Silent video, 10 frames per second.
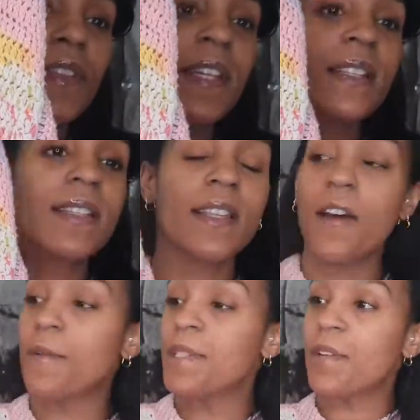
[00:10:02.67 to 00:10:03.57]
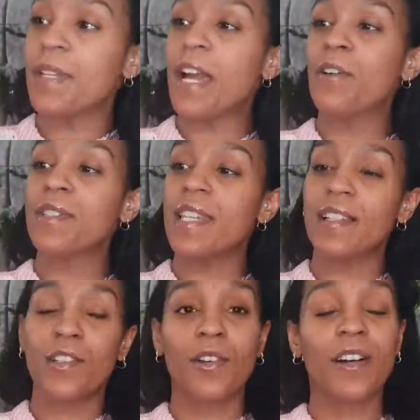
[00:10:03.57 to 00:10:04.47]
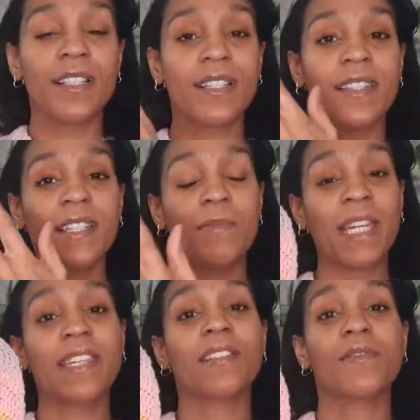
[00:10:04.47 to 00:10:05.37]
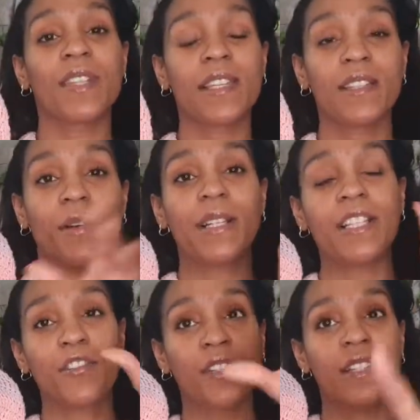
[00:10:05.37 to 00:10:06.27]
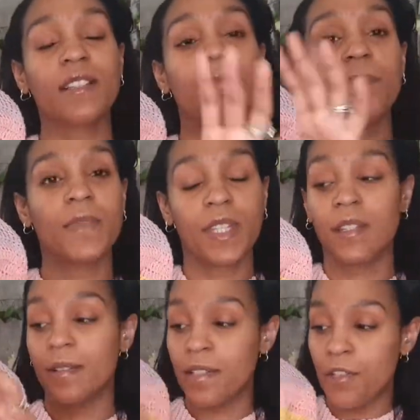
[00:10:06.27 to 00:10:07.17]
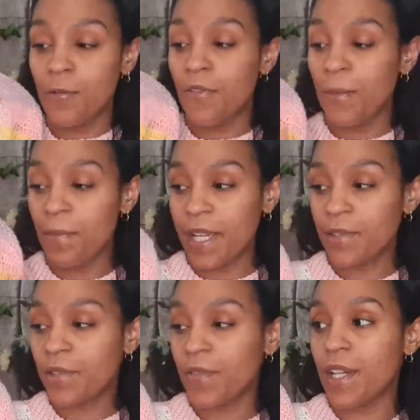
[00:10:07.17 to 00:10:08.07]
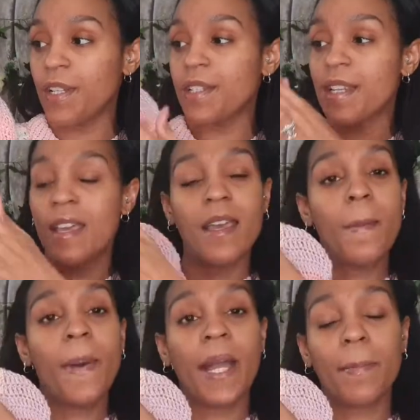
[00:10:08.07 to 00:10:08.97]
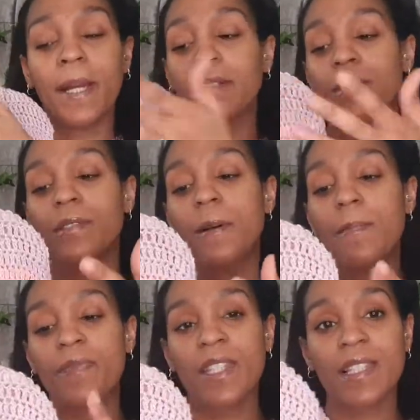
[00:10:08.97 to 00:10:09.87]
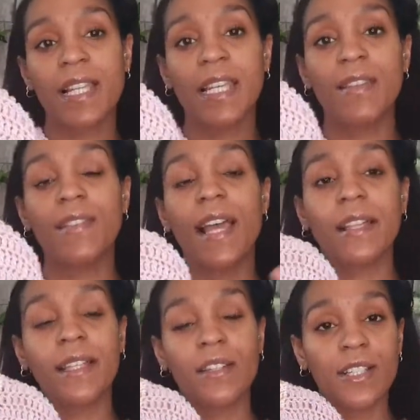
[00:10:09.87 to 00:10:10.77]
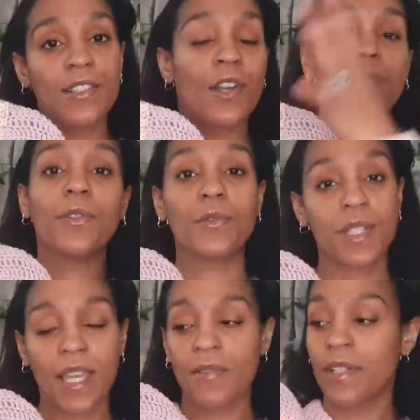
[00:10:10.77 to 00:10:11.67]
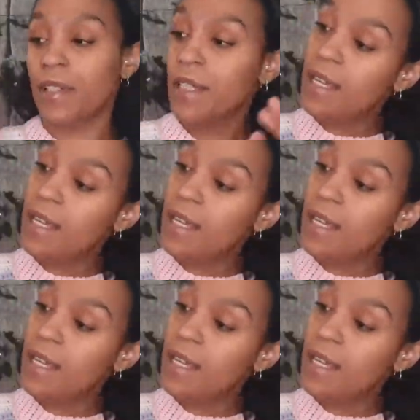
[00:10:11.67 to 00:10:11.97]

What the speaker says: this. So yeah, on TikTok I did the making of this. So I literally did the 2 front panels first, back panel, sleeves, and then I sewed it all together,